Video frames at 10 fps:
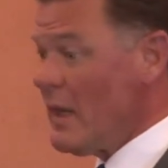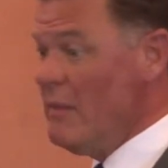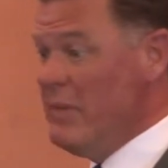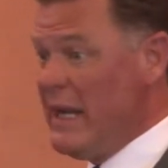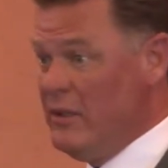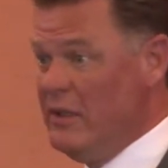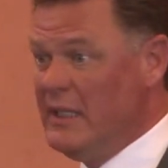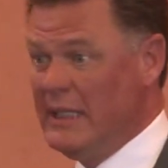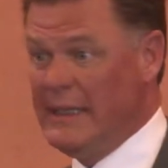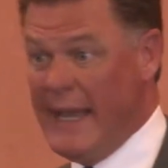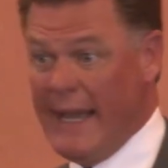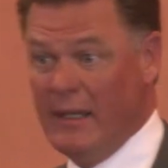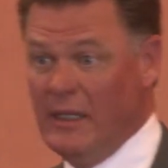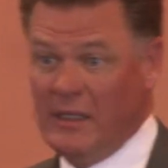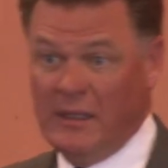but I do think
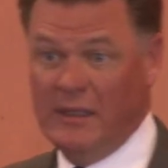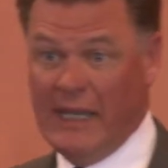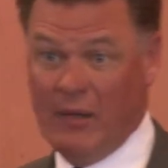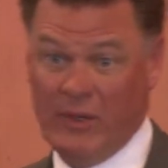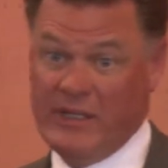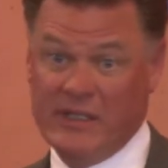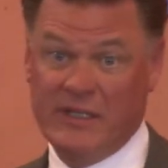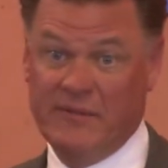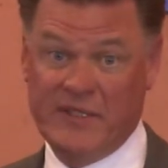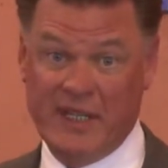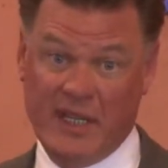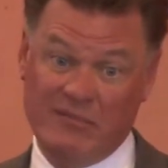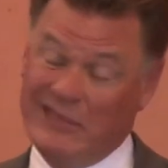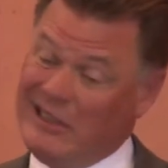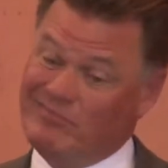that we just have said
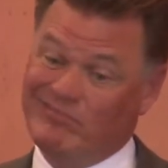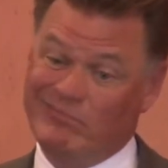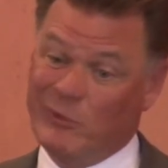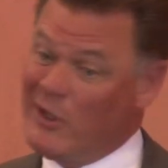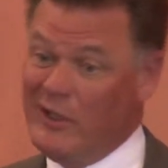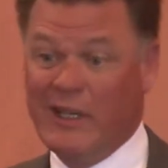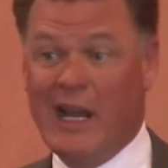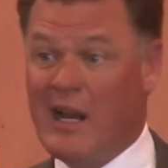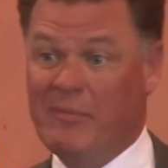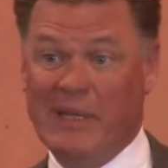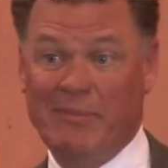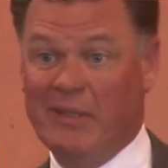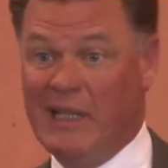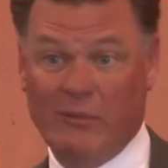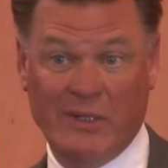we're only going to hire people
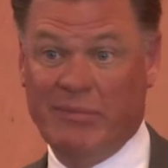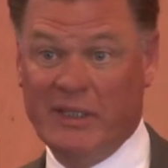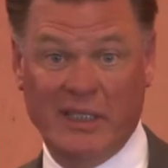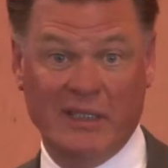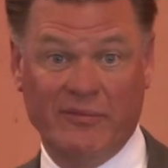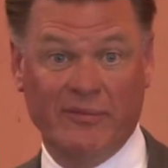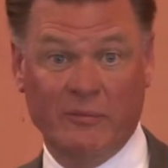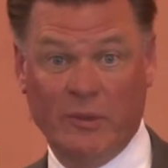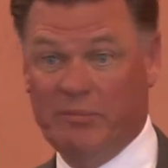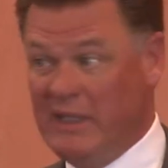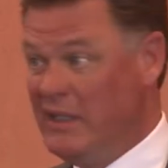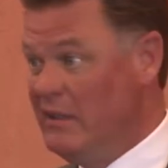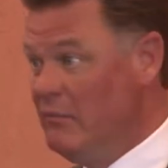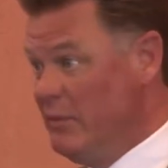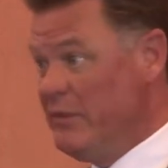that we believe would
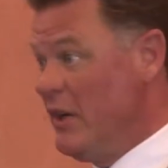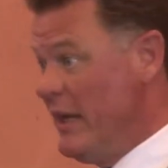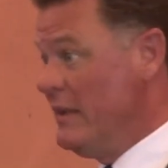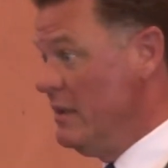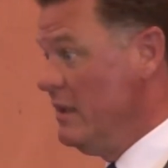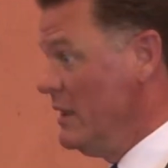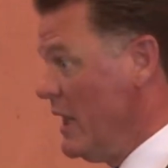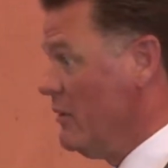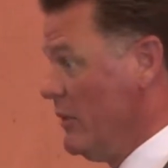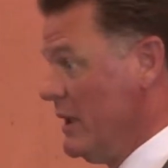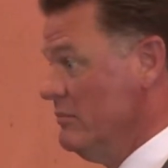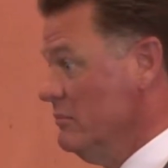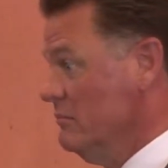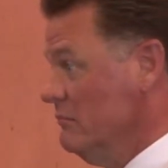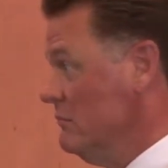donate to the United Way,
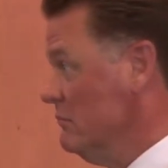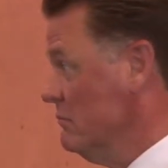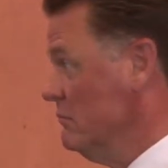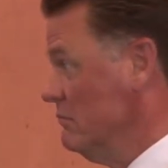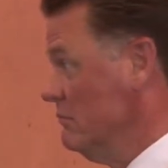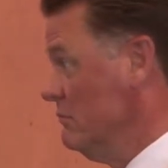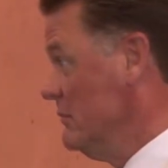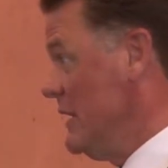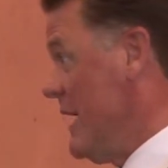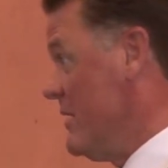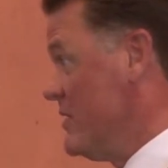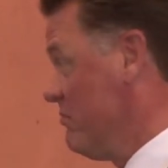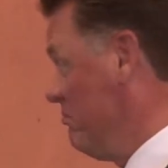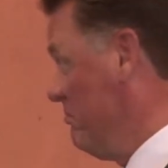and that's